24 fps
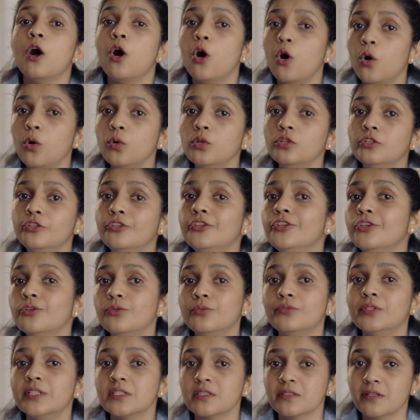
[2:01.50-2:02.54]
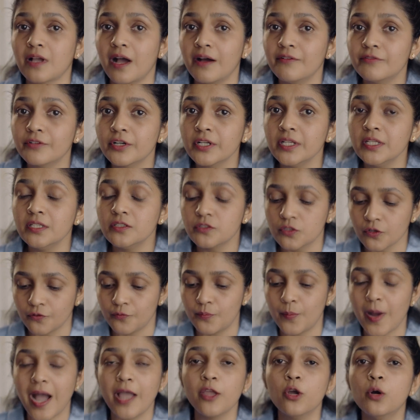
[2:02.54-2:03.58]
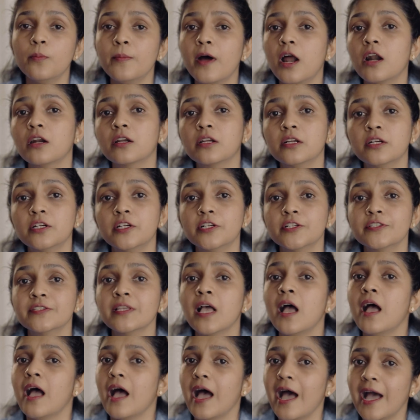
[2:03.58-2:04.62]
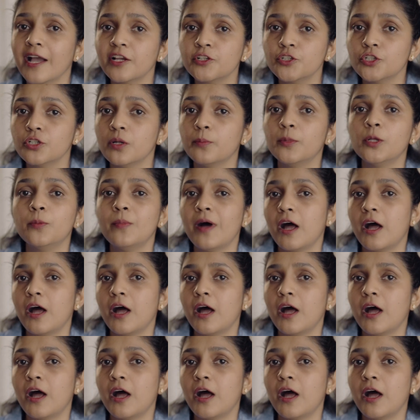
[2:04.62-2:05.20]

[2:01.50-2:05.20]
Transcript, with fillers: whole new discoveries of biomarkers, actionable